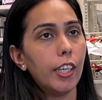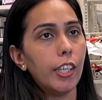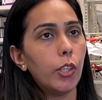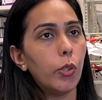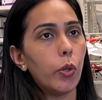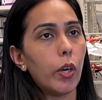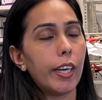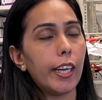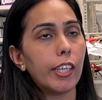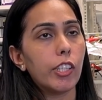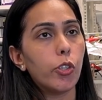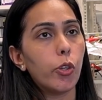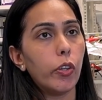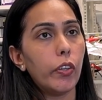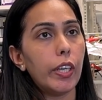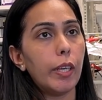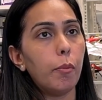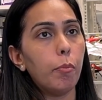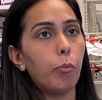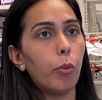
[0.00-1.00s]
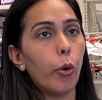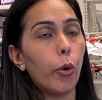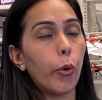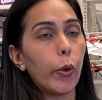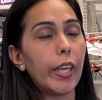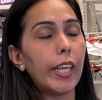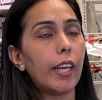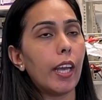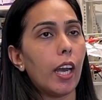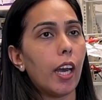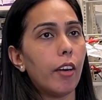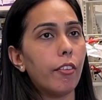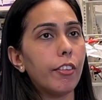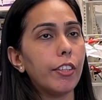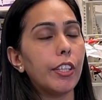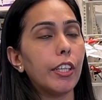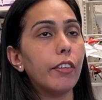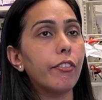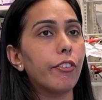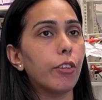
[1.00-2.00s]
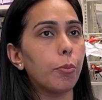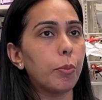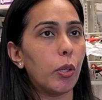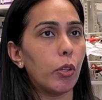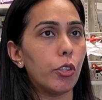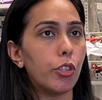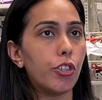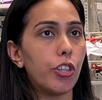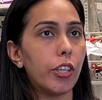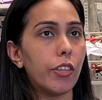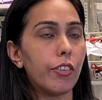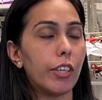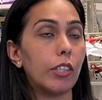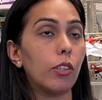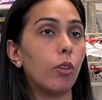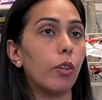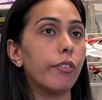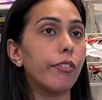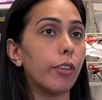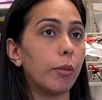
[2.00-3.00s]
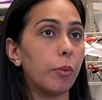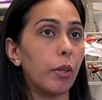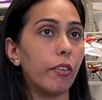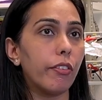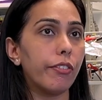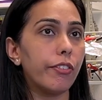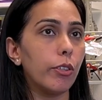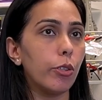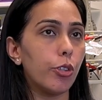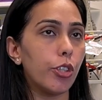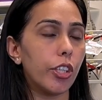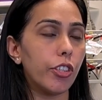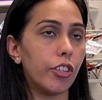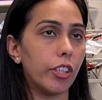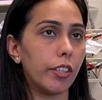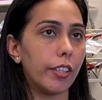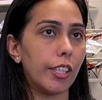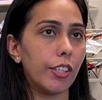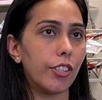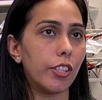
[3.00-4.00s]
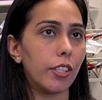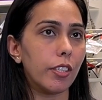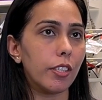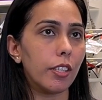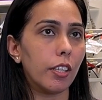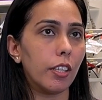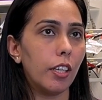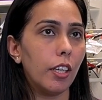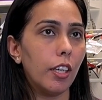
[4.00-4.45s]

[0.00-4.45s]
you are actually borrowing everything from your children or from your future generations.